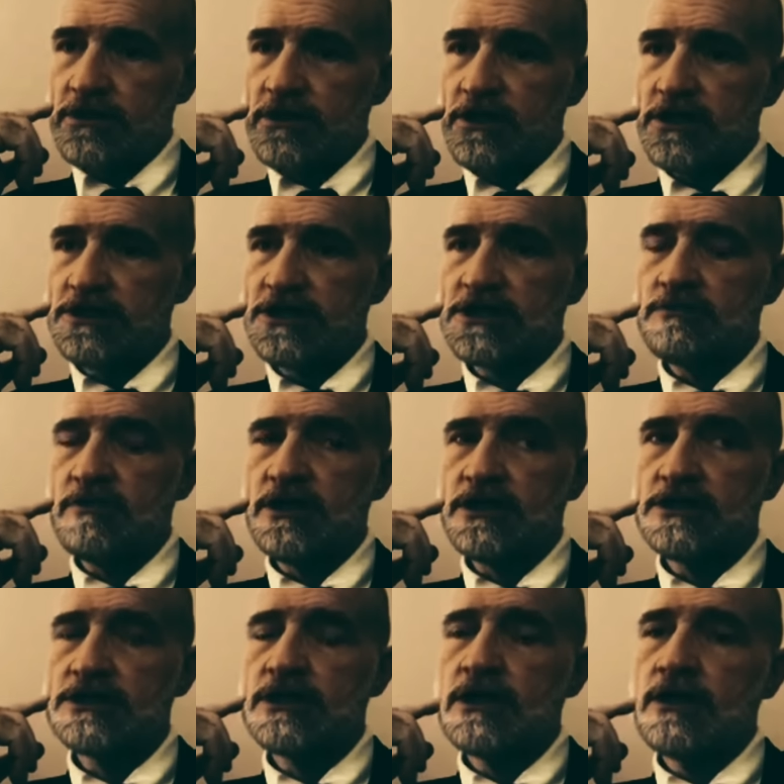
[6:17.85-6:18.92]
It just
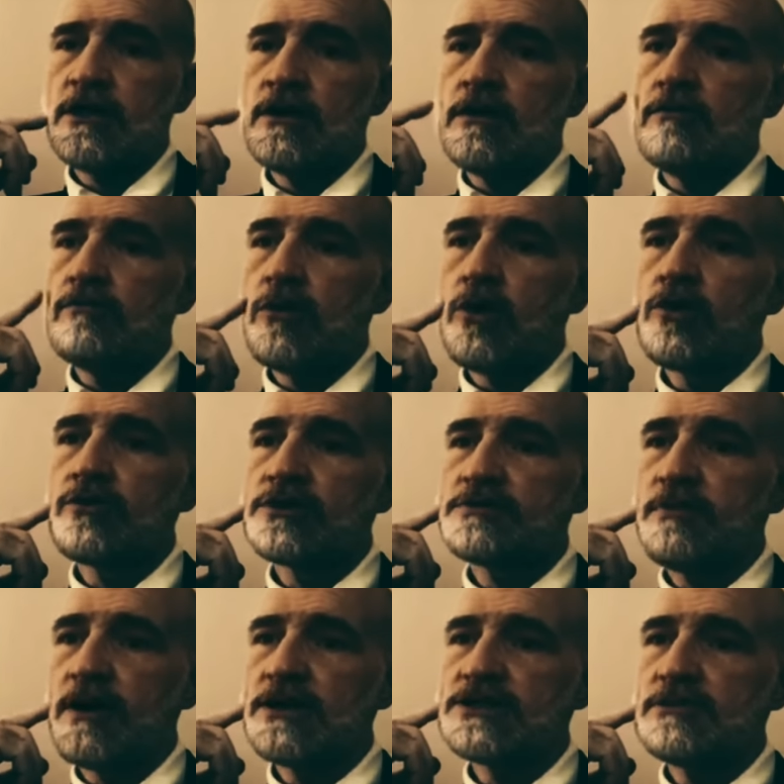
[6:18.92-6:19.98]
means more
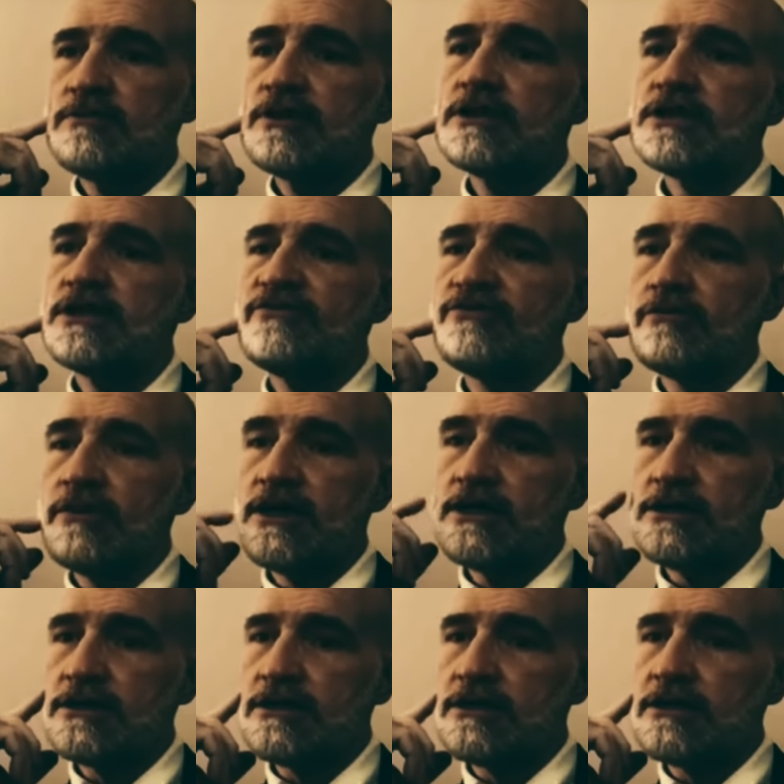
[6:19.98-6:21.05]
responsibility for
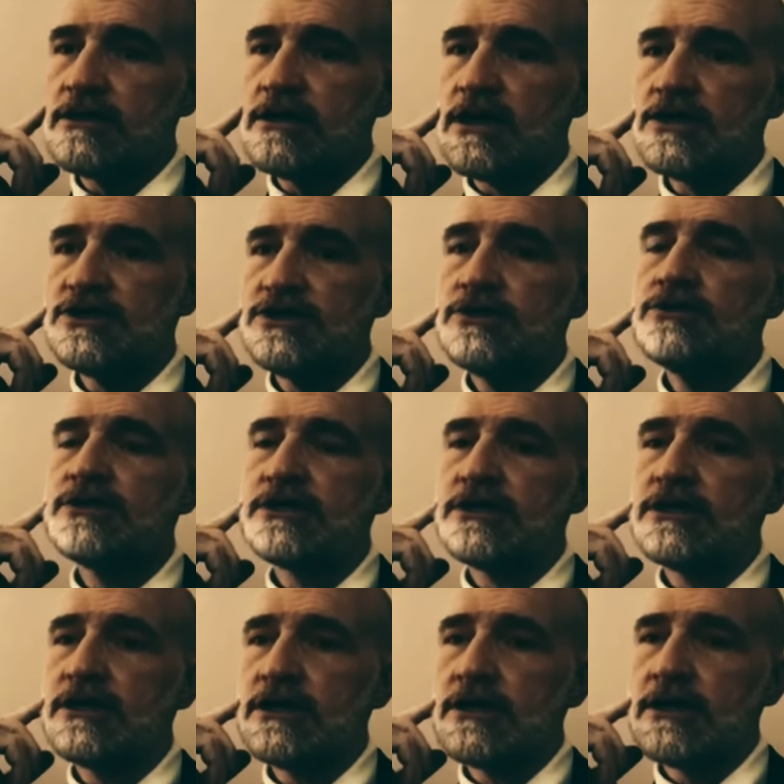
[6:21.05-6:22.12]
men, a
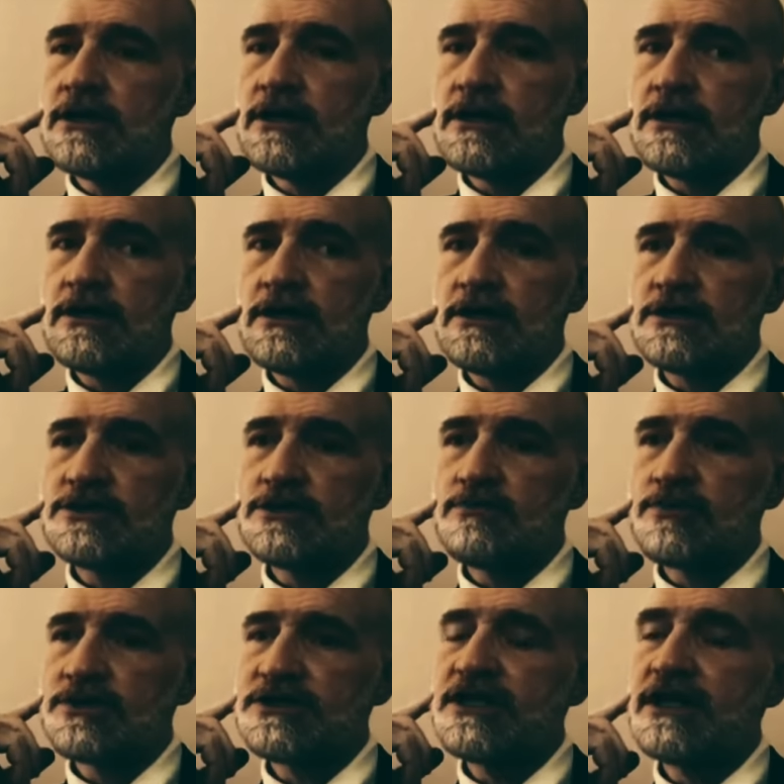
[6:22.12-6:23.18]
duty to
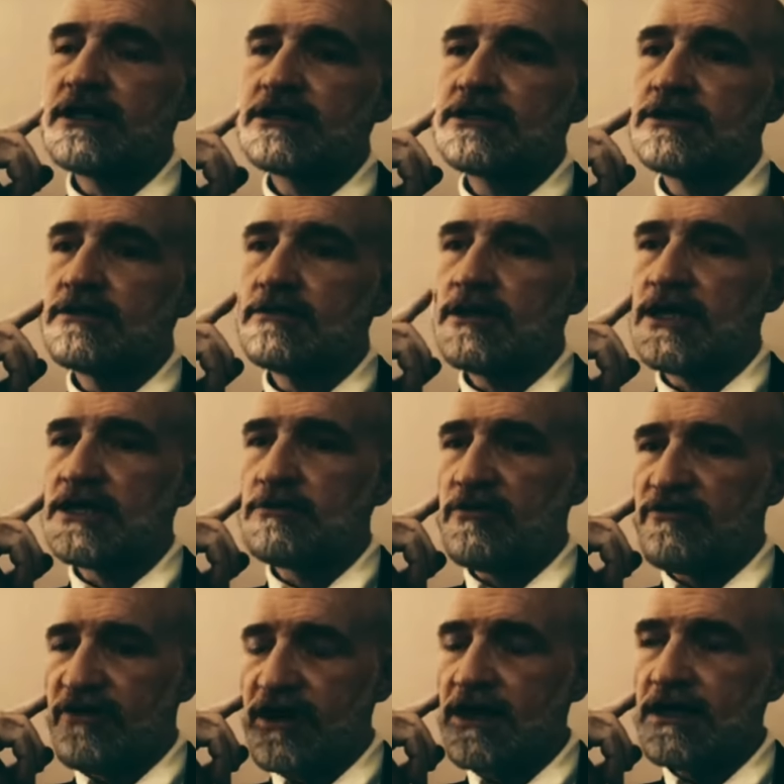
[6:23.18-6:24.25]
protect and to
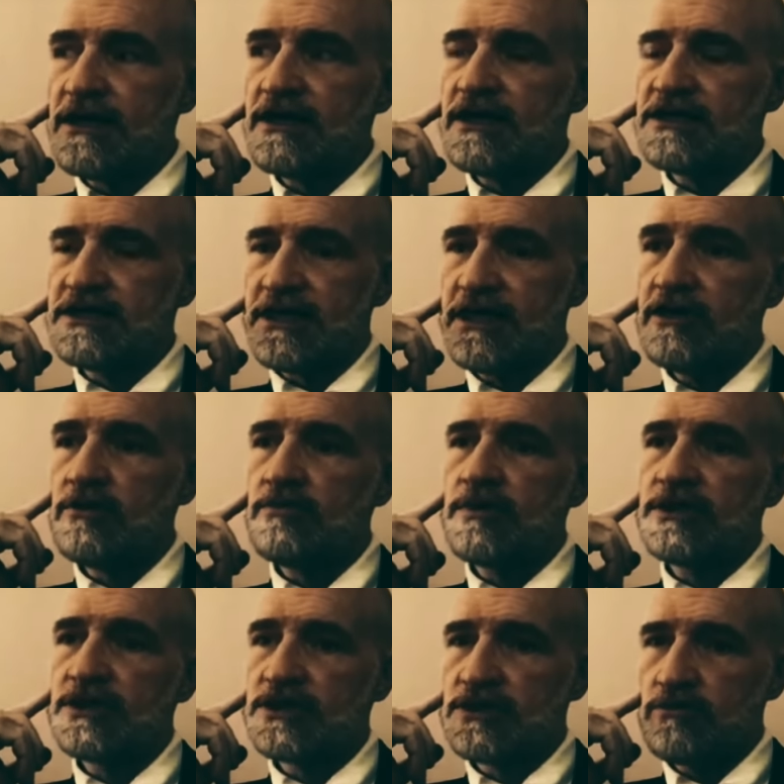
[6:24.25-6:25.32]
provide and to help and
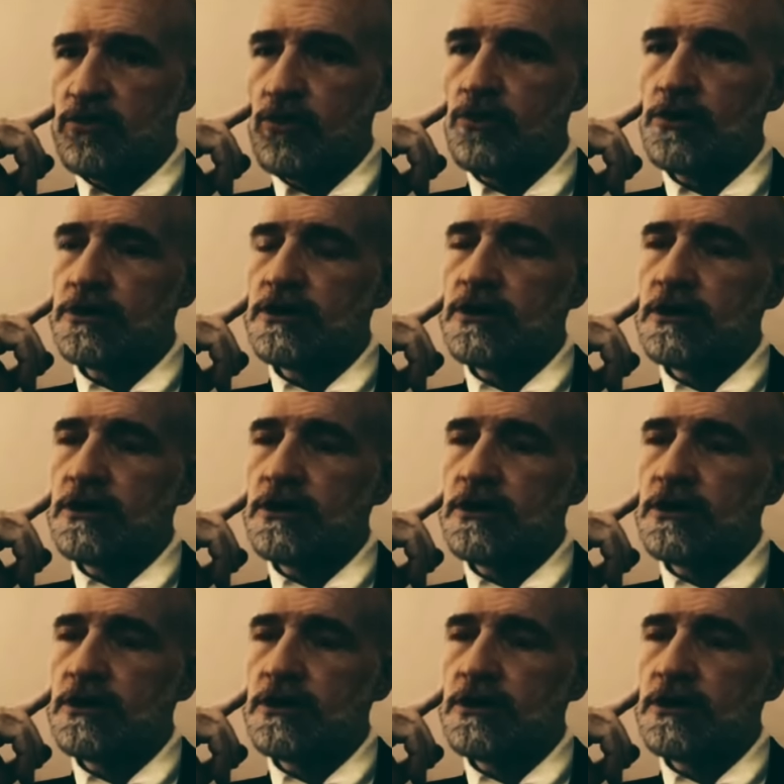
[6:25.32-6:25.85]
to support